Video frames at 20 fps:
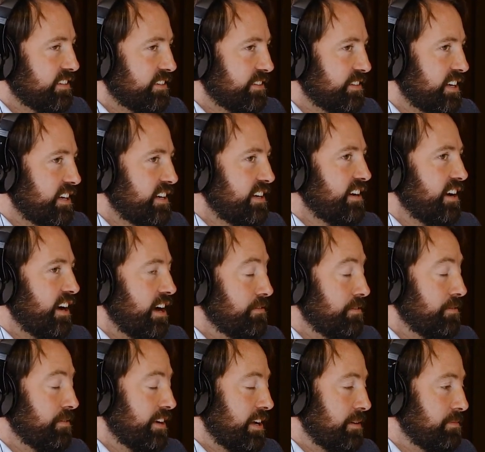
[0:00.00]
So
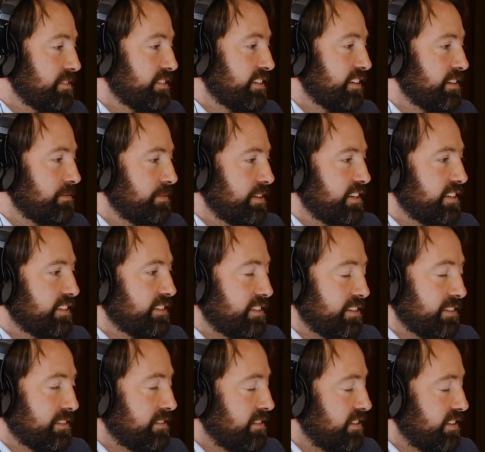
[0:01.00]
often what happens in committees,
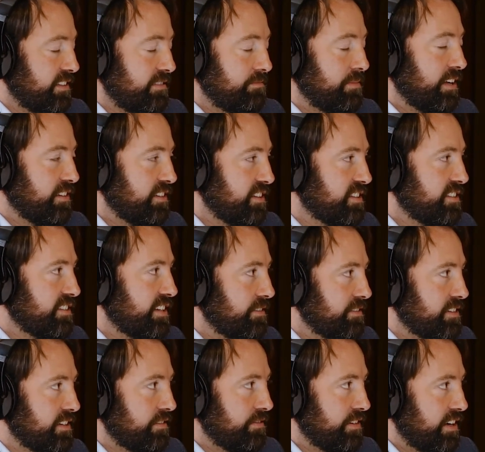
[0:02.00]
because politicians
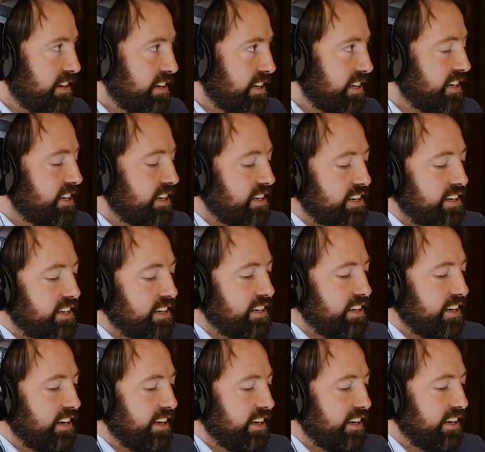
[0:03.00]
obviously are very
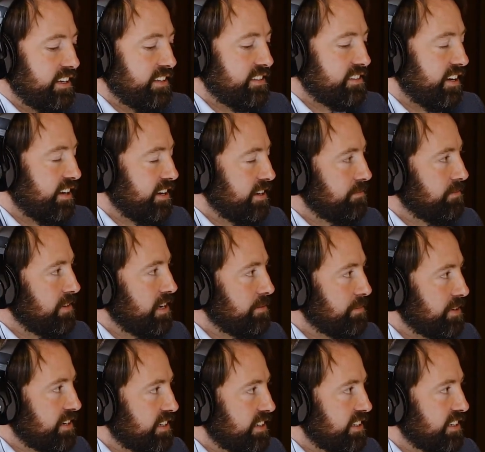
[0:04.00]
time
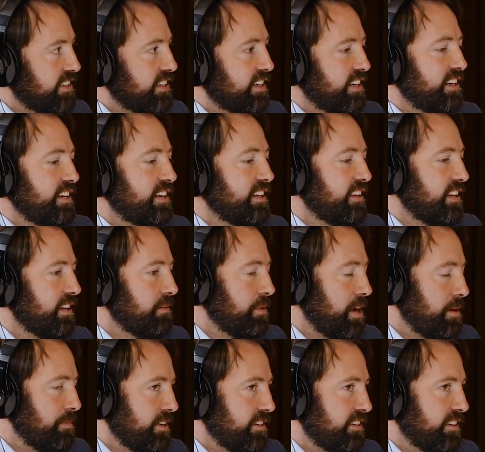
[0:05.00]
limited, they'll
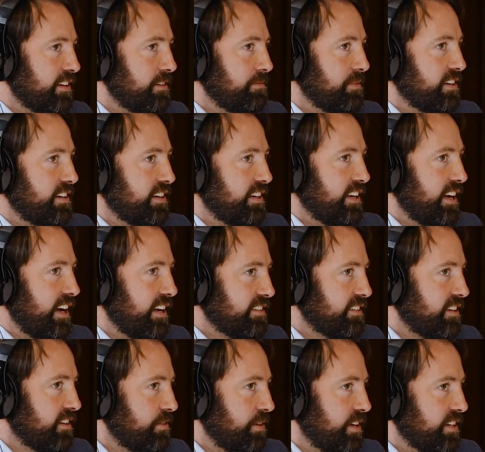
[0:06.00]
pop into a committee,
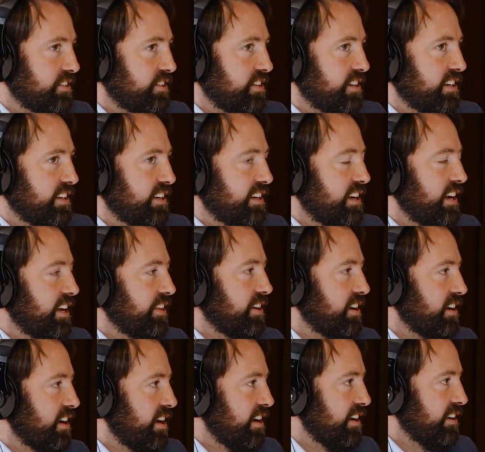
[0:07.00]
ask a question, and
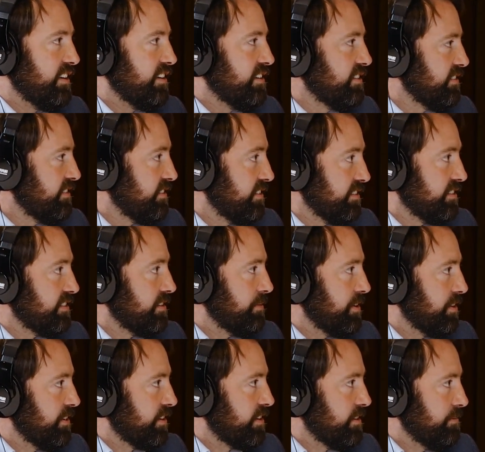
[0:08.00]
they're gone to some
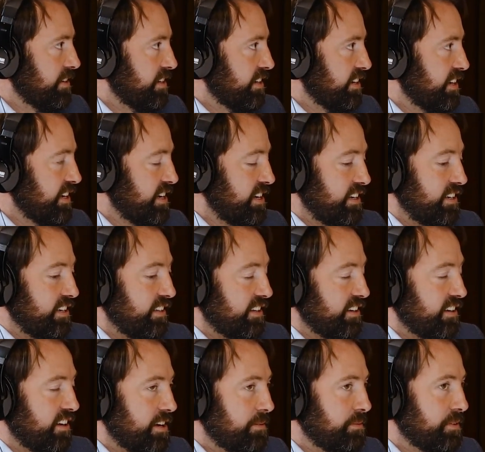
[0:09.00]
other committee. In the
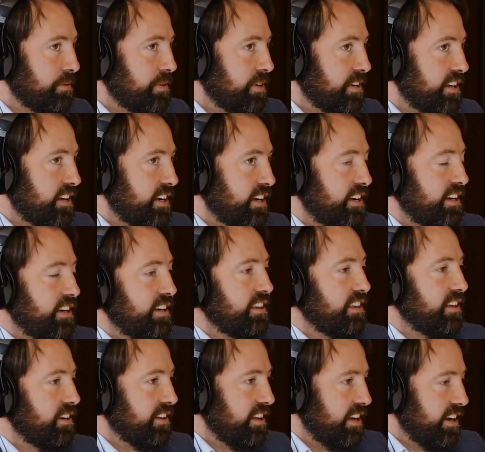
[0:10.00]
climate one,
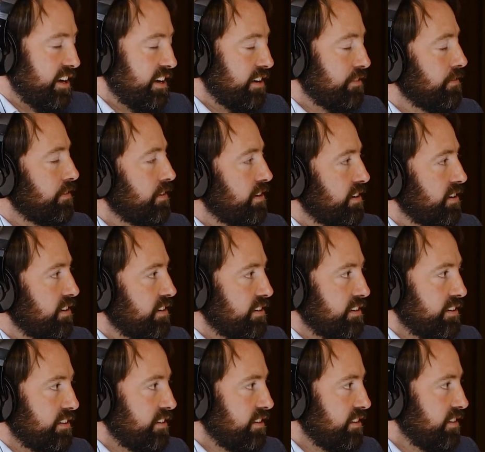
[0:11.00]
they're there
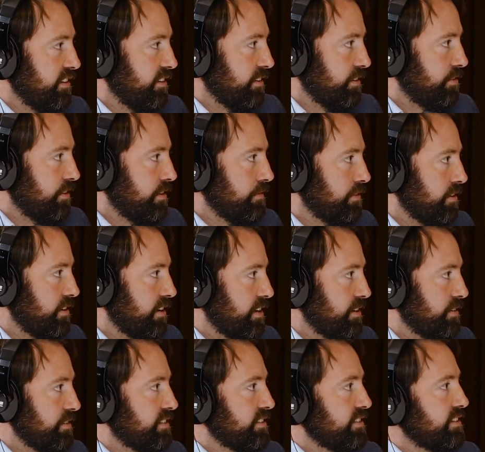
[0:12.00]
for 3-4
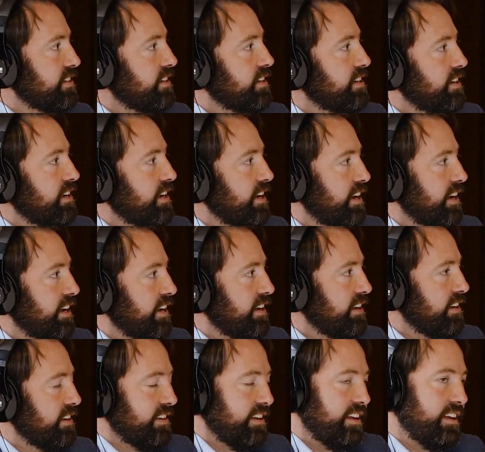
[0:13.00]
hours
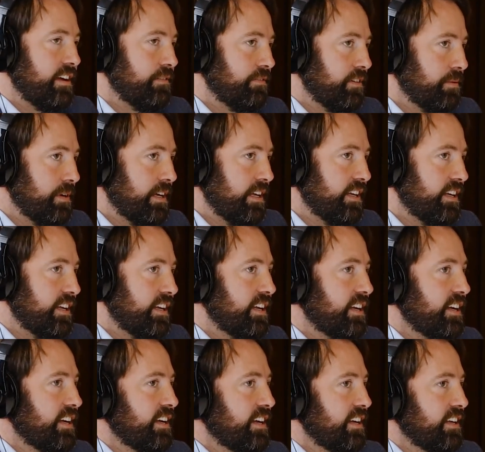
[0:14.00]
every
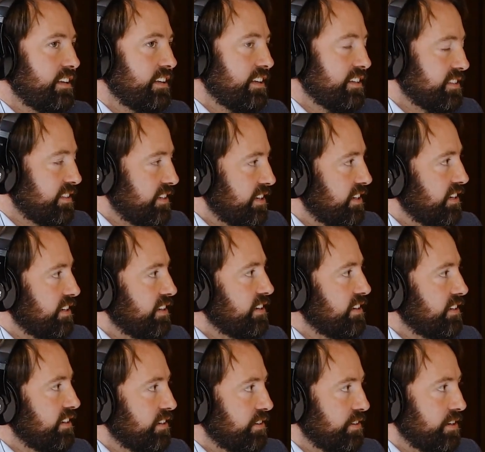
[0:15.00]
week, listening.
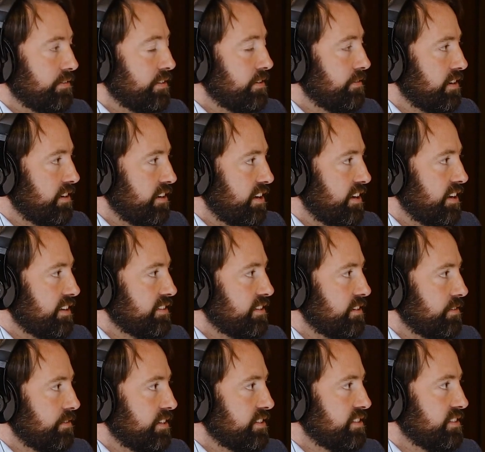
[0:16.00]
Even if they're not
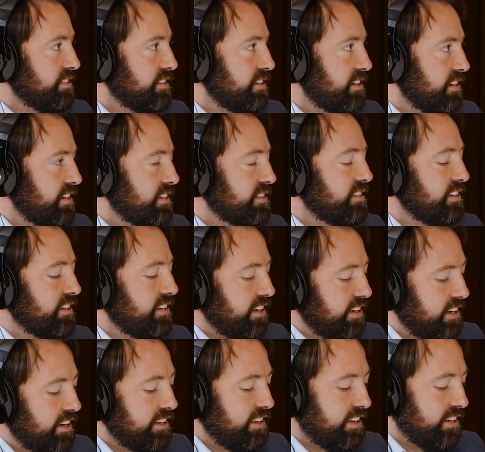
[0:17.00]
asking questions, they're listening,
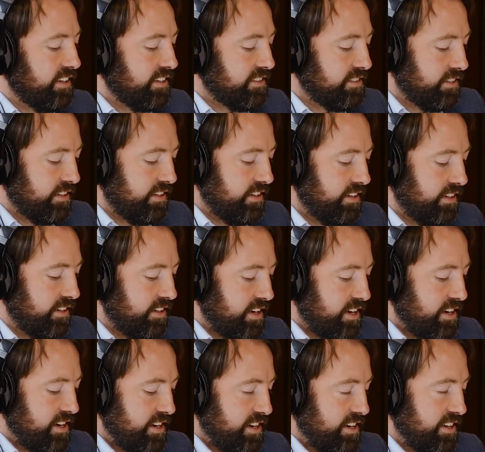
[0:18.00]
and I think that's
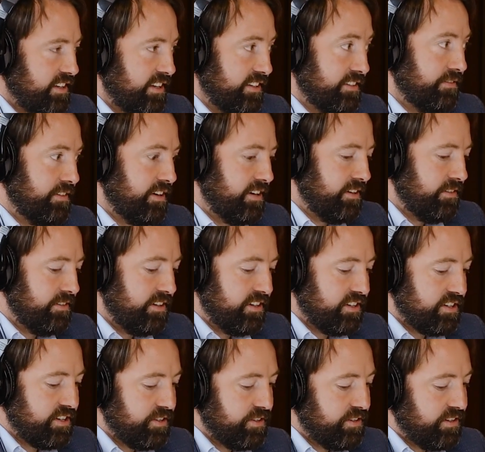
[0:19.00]
very
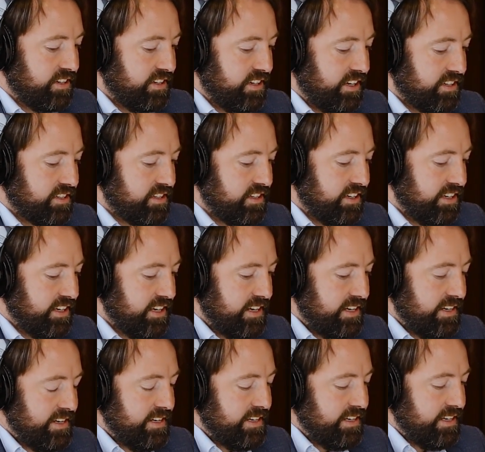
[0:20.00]
reassuring, actually.
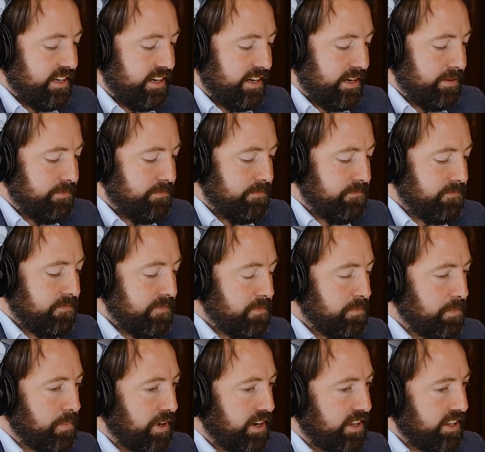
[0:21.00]

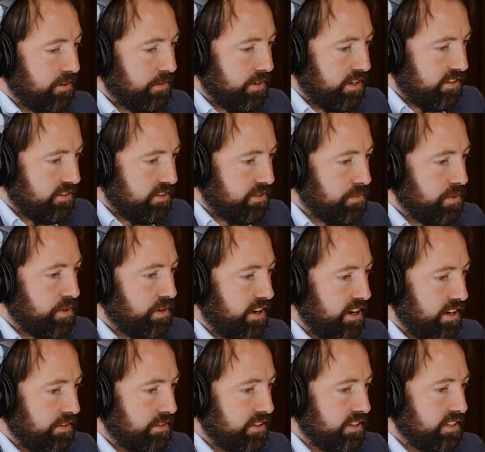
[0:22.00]
But I think we can do more
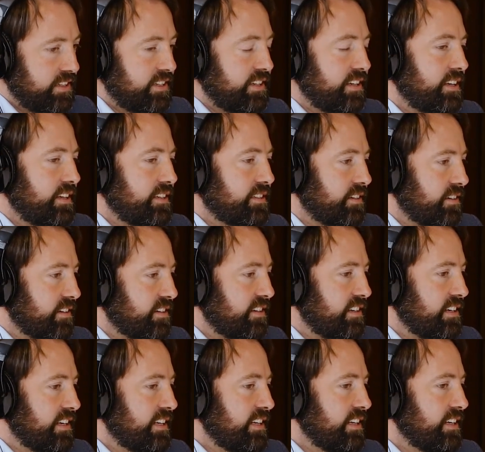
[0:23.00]
of it,
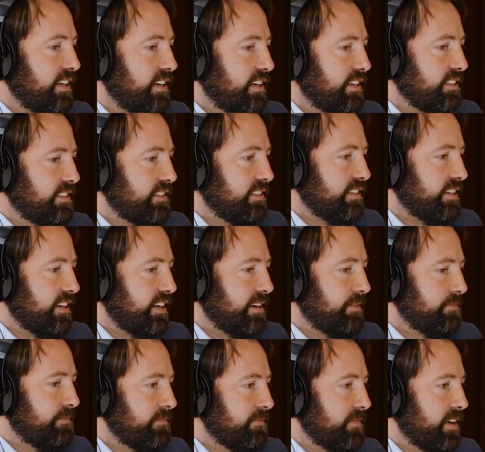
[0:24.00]
certainly, and
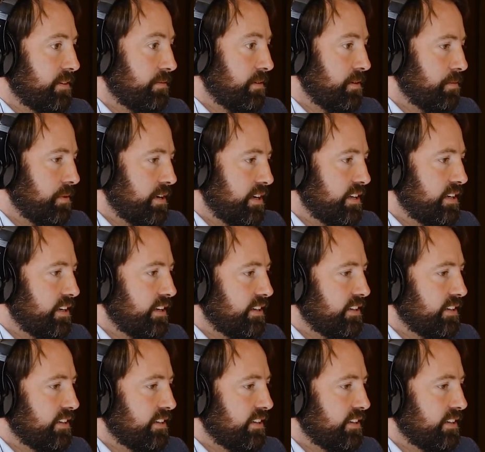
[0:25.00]
we will.